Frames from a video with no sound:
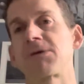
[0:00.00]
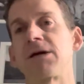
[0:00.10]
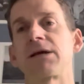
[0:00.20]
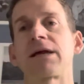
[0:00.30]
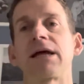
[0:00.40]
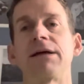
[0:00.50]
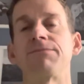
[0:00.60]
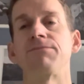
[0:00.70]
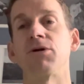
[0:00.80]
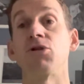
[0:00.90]
get
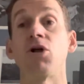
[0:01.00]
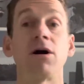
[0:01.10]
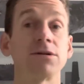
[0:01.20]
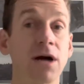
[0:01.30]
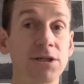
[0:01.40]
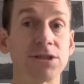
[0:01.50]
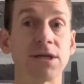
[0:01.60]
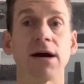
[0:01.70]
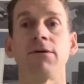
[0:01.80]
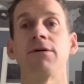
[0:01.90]
a long
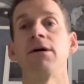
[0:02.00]
touchdown